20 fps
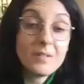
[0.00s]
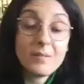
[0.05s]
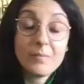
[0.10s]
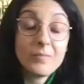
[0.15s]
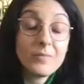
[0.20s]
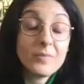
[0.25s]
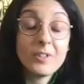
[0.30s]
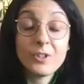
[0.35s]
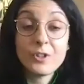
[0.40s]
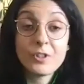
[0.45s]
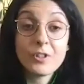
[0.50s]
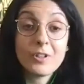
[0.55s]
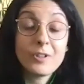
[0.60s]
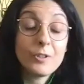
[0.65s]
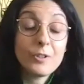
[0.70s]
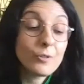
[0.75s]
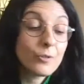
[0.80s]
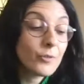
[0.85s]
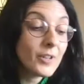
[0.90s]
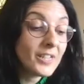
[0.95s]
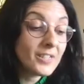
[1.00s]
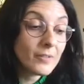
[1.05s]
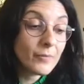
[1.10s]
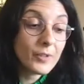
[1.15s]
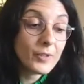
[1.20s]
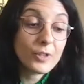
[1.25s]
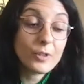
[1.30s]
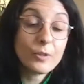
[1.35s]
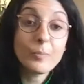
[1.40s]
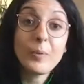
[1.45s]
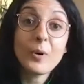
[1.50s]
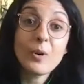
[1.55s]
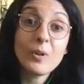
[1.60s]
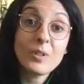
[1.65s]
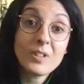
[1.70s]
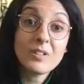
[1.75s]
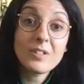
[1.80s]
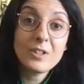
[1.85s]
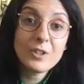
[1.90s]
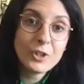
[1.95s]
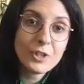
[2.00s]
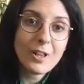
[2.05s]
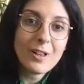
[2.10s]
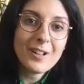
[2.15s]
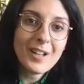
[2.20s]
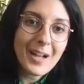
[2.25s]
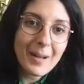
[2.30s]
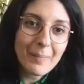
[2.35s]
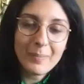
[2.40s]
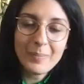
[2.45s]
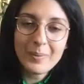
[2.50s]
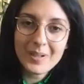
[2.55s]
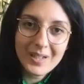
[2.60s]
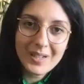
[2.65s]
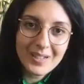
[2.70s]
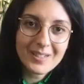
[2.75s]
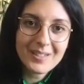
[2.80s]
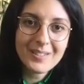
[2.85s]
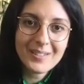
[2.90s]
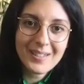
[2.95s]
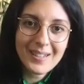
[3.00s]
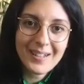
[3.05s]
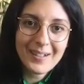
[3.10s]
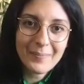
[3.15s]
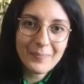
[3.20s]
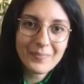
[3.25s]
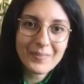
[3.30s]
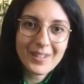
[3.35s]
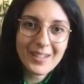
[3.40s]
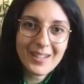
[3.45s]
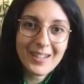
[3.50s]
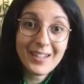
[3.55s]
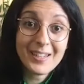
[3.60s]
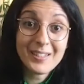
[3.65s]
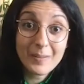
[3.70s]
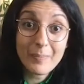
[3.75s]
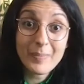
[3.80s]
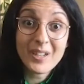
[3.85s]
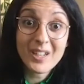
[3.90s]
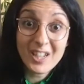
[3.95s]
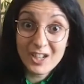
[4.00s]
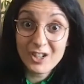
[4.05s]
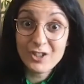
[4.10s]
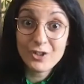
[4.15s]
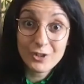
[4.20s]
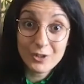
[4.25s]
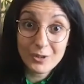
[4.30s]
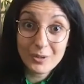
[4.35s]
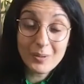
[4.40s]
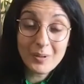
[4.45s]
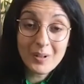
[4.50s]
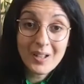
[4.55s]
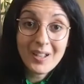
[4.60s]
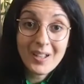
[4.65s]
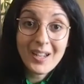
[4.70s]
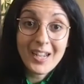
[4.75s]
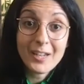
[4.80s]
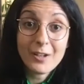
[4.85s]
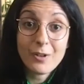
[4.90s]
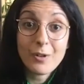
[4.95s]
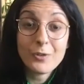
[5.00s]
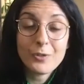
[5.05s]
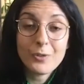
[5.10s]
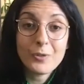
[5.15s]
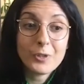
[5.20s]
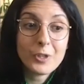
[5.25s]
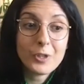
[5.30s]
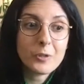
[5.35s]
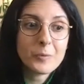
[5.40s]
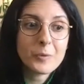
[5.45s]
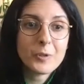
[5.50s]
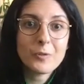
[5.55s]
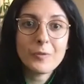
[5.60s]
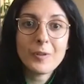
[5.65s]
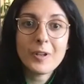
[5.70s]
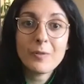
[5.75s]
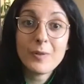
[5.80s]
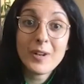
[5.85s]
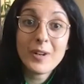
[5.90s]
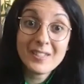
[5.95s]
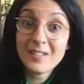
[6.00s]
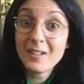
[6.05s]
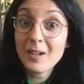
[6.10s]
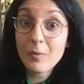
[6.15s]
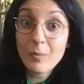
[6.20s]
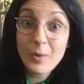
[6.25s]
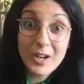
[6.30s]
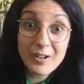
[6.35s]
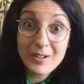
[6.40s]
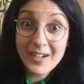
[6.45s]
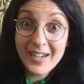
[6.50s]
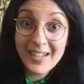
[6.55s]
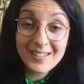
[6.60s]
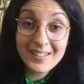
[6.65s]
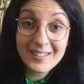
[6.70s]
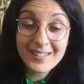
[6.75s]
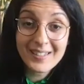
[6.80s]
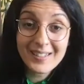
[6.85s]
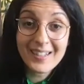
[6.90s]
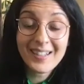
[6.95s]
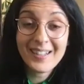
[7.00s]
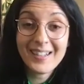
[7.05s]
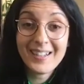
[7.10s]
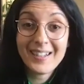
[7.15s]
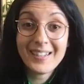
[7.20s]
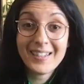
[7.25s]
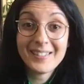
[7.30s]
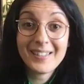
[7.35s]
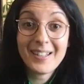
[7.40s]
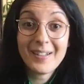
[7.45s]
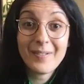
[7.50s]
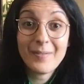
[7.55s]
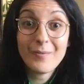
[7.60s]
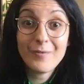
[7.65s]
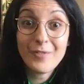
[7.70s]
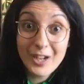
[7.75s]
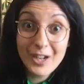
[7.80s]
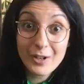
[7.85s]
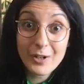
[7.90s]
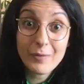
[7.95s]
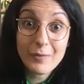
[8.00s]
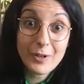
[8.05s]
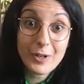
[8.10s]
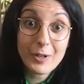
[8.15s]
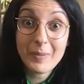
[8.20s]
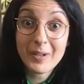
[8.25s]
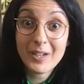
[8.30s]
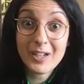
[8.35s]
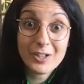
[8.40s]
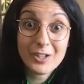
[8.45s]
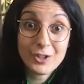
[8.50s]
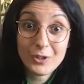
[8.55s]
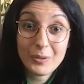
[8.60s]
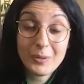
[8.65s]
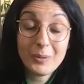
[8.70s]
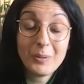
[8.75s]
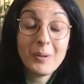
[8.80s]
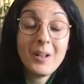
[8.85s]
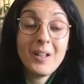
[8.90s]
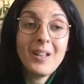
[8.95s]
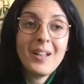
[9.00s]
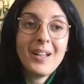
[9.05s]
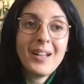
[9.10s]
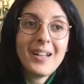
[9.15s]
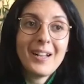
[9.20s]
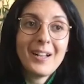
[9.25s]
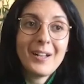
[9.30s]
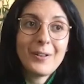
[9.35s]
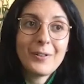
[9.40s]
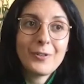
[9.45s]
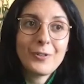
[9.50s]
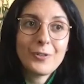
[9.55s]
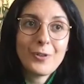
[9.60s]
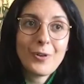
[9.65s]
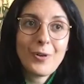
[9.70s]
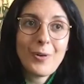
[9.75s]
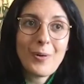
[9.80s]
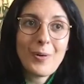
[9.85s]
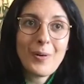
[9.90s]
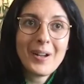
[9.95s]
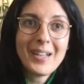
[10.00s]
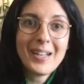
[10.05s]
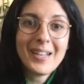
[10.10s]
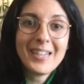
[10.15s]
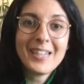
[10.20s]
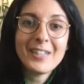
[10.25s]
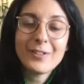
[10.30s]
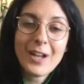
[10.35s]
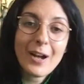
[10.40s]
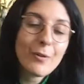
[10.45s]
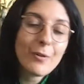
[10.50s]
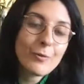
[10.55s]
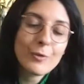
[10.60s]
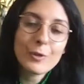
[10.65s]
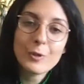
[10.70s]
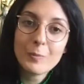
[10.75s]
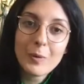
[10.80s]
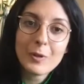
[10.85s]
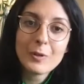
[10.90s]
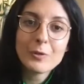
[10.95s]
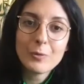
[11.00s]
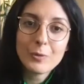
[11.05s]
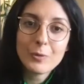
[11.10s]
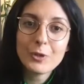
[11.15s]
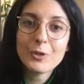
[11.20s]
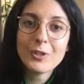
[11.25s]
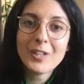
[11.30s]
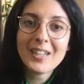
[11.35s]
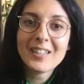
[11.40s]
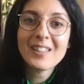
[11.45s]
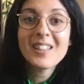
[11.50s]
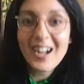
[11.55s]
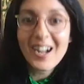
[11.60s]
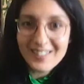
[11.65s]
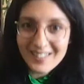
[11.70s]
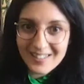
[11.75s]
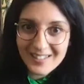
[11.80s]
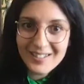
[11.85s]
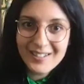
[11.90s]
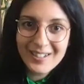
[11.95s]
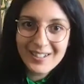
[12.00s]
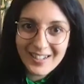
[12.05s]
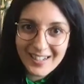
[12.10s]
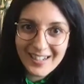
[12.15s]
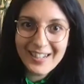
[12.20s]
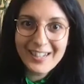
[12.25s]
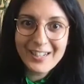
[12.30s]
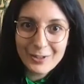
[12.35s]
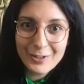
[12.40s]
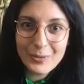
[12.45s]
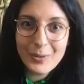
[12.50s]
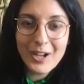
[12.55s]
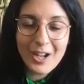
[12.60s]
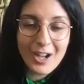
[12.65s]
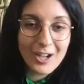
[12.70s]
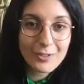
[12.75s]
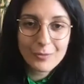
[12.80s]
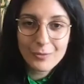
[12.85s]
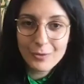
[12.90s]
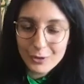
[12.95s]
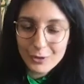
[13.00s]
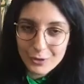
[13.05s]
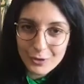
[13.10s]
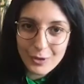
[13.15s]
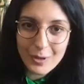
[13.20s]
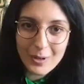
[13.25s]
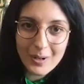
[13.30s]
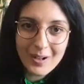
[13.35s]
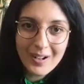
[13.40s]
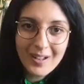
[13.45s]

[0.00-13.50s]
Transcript: digital. You raise a very good point. The digital gap is a big issue, and also in terms of raising awareness, is a very, very big issue. So in our response, we should take that into account for sure.